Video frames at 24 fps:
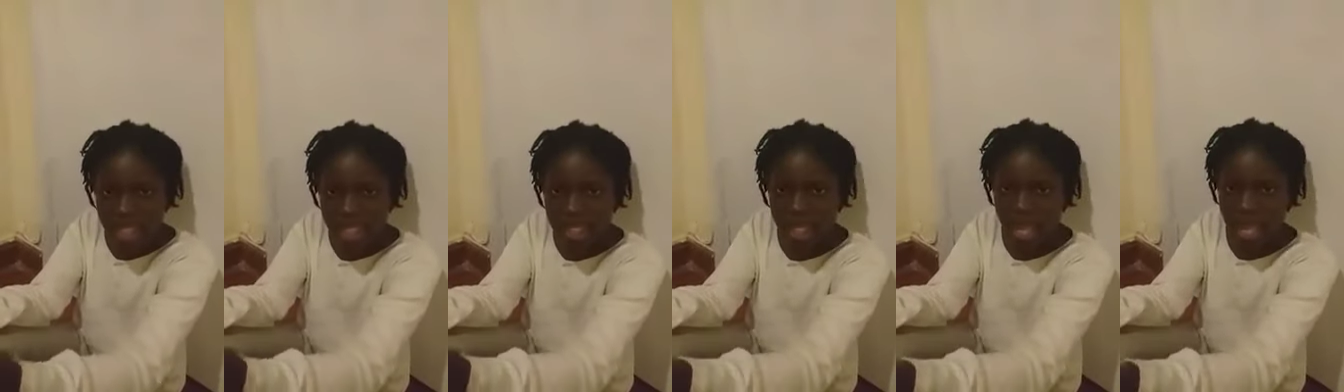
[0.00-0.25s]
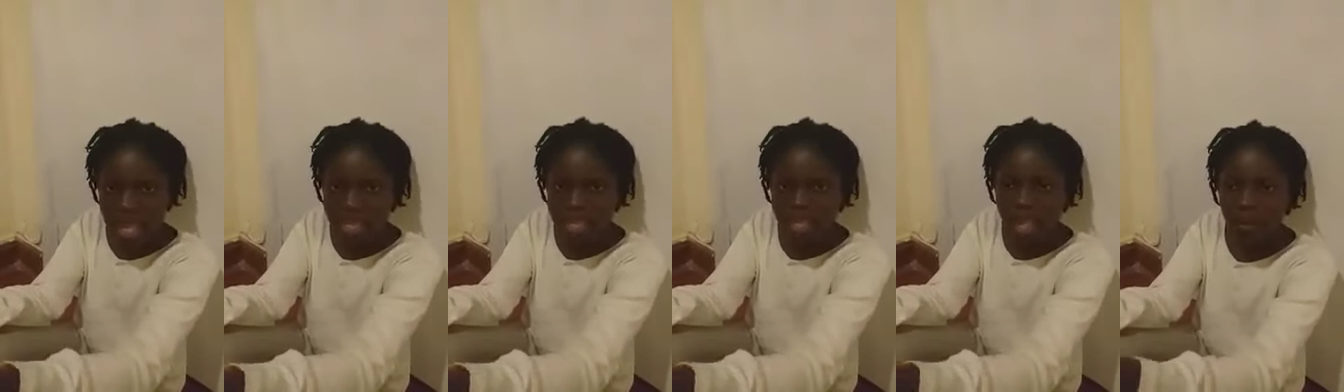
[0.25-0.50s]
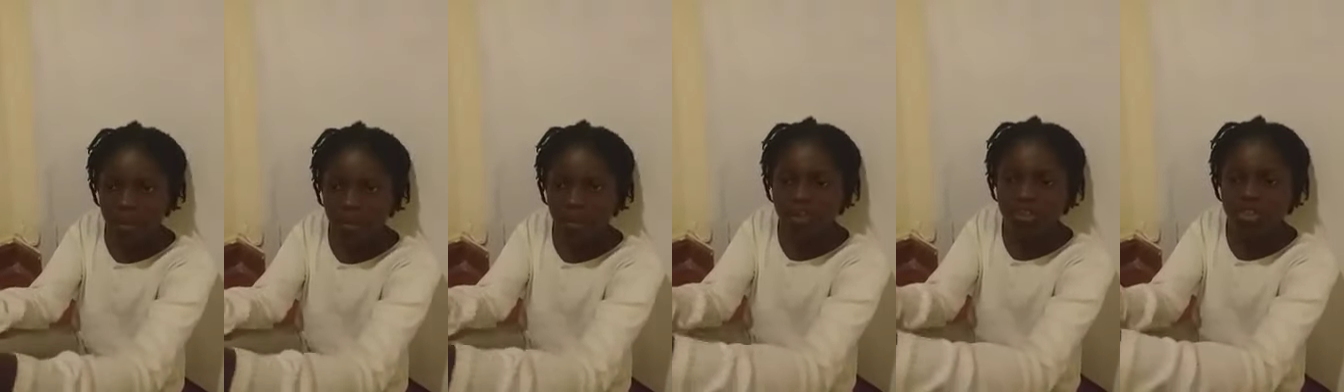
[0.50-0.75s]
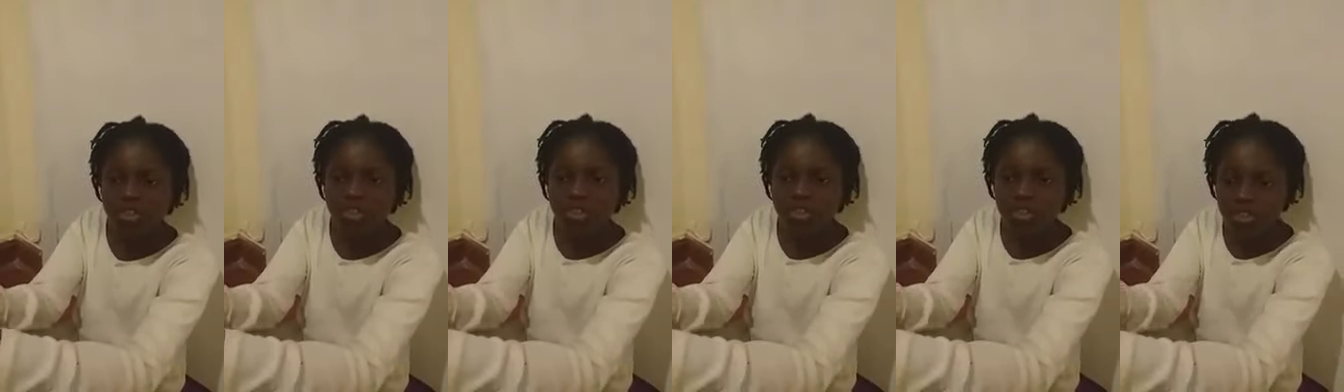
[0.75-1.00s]
saying that
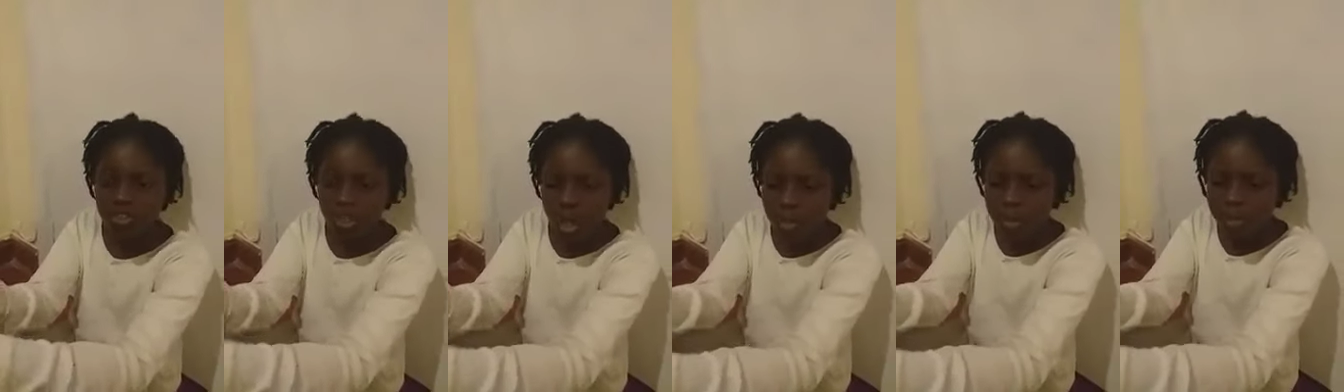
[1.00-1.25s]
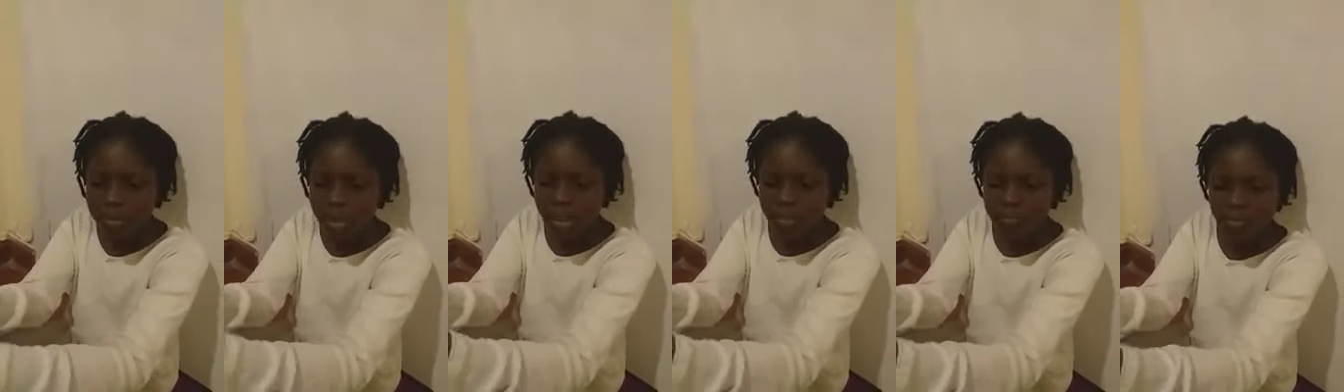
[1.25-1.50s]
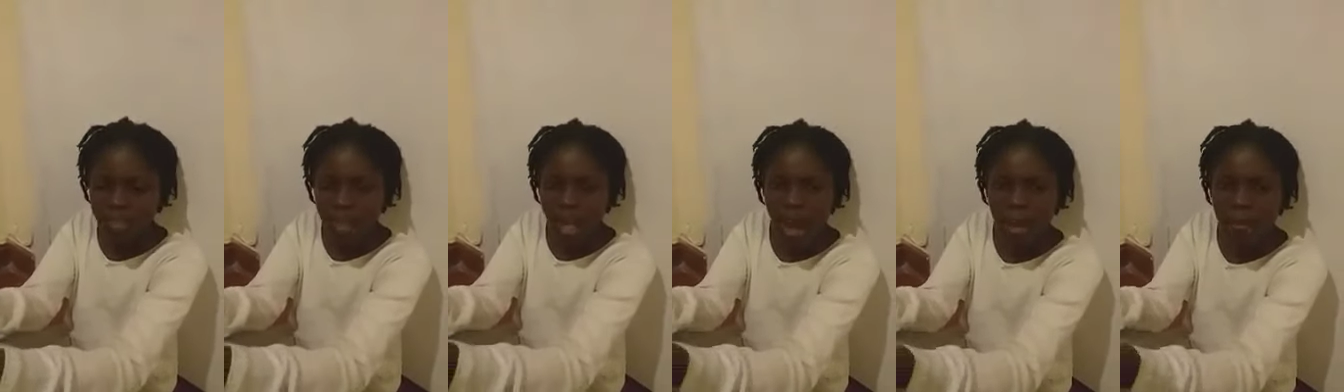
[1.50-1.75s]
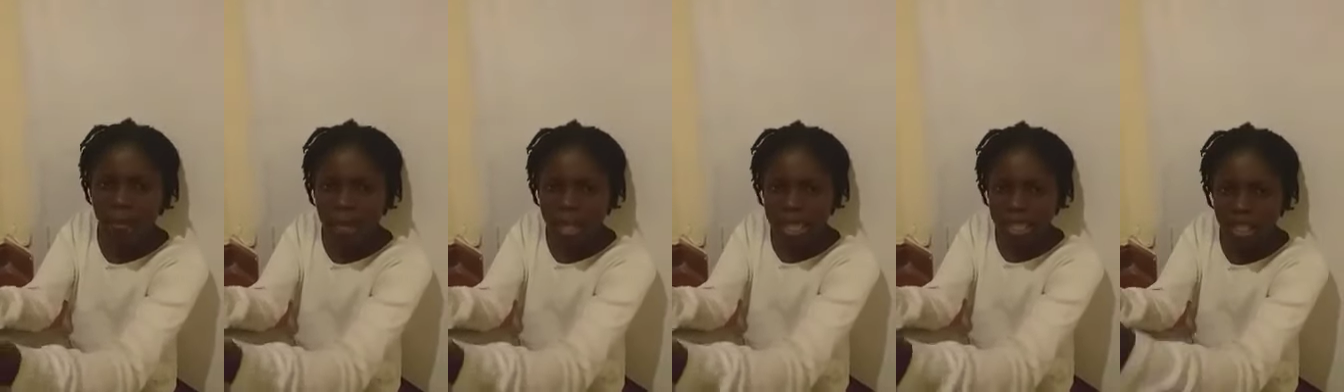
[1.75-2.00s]
we should stop giving
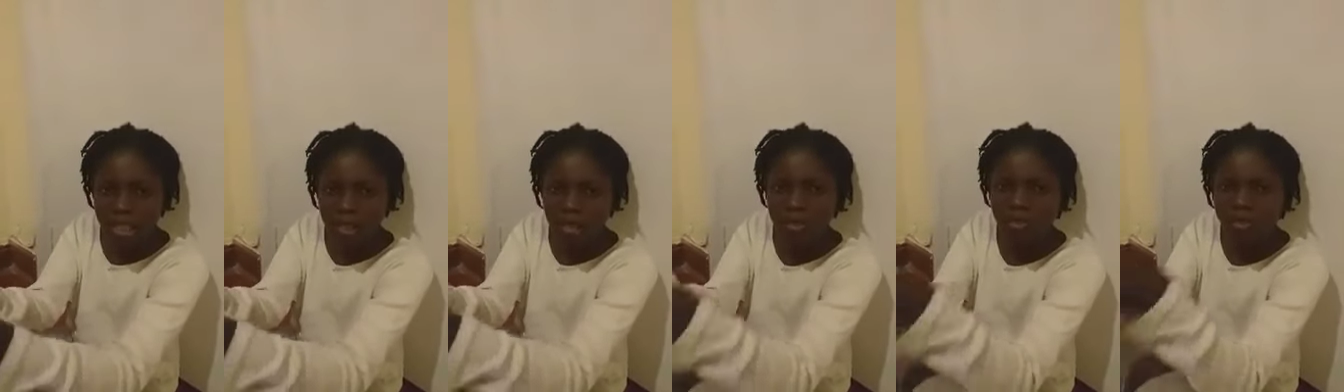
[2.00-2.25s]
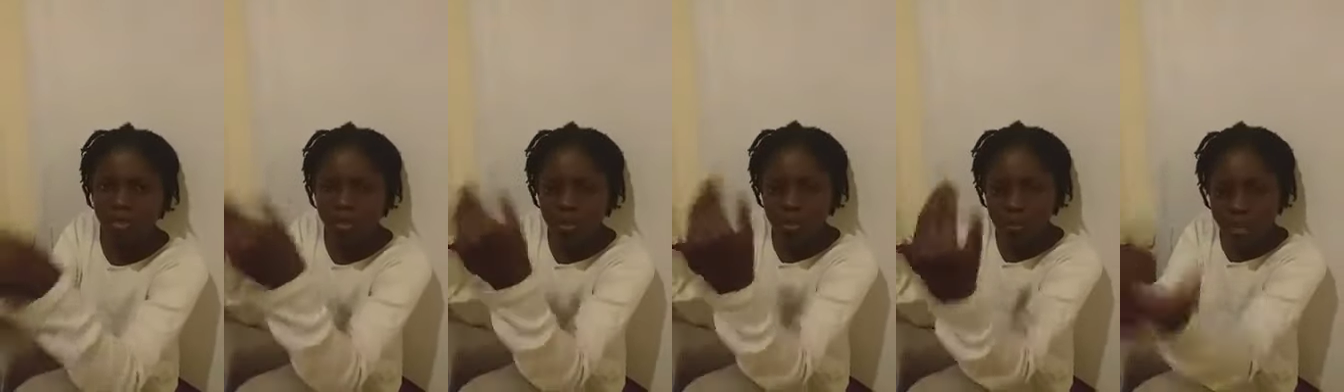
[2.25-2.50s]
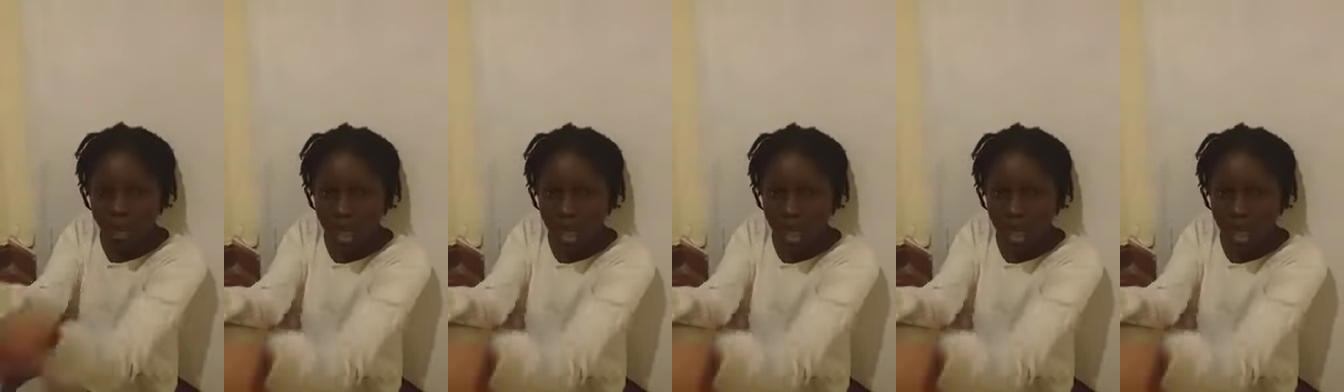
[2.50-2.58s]
our money to